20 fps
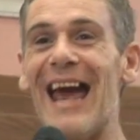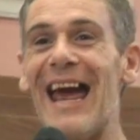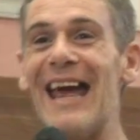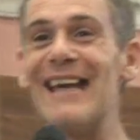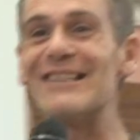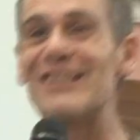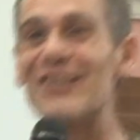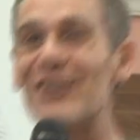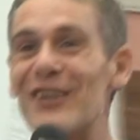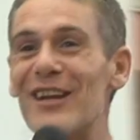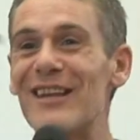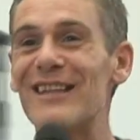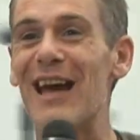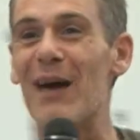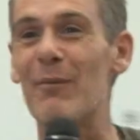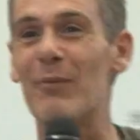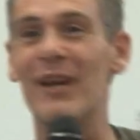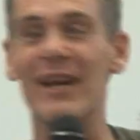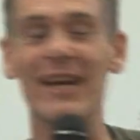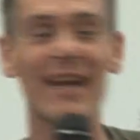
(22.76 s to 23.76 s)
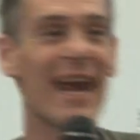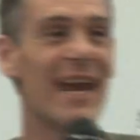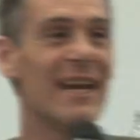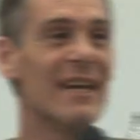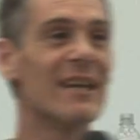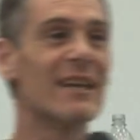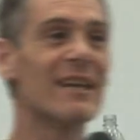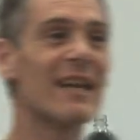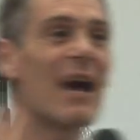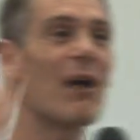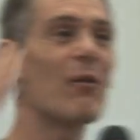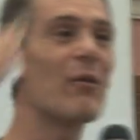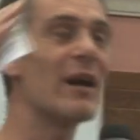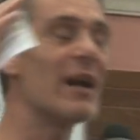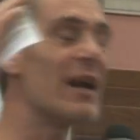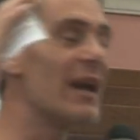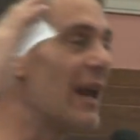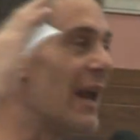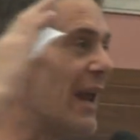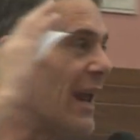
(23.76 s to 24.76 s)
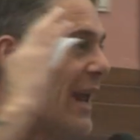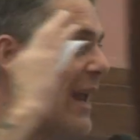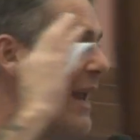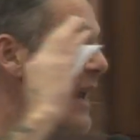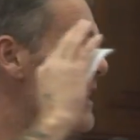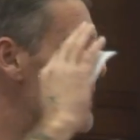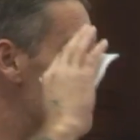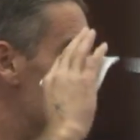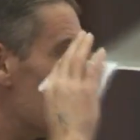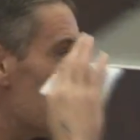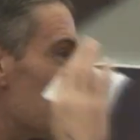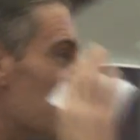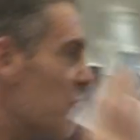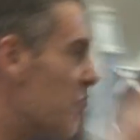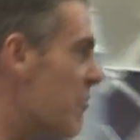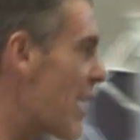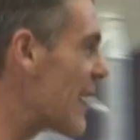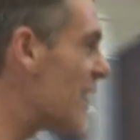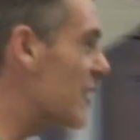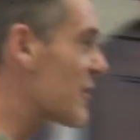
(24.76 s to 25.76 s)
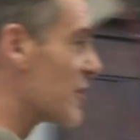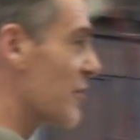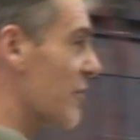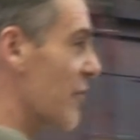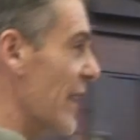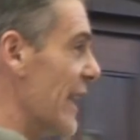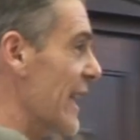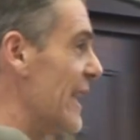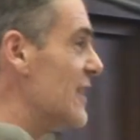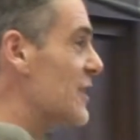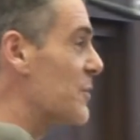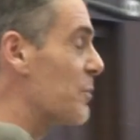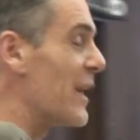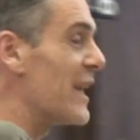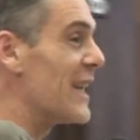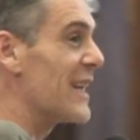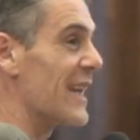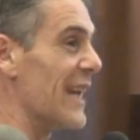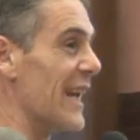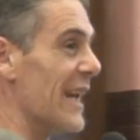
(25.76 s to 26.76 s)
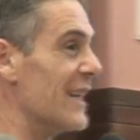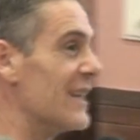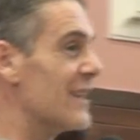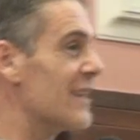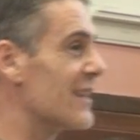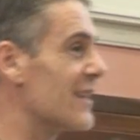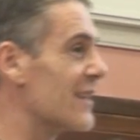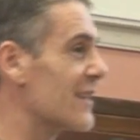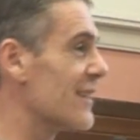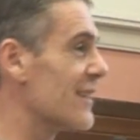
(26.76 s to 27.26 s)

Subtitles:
it's going to double again. Now, relatively speaking,